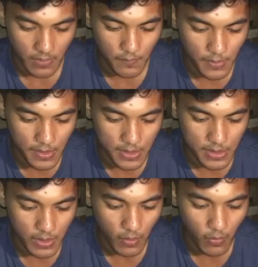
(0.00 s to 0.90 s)

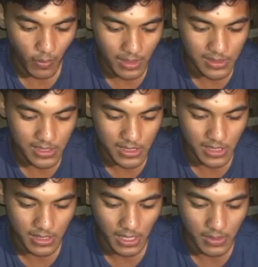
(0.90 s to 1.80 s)
First, while
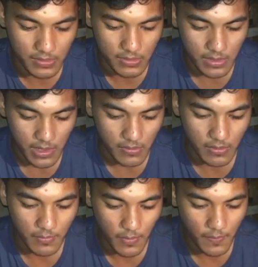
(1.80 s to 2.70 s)
sitting down,
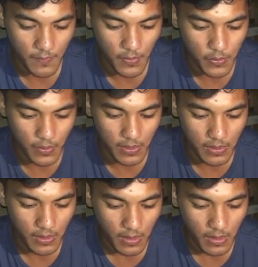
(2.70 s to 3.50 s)
remove footwear,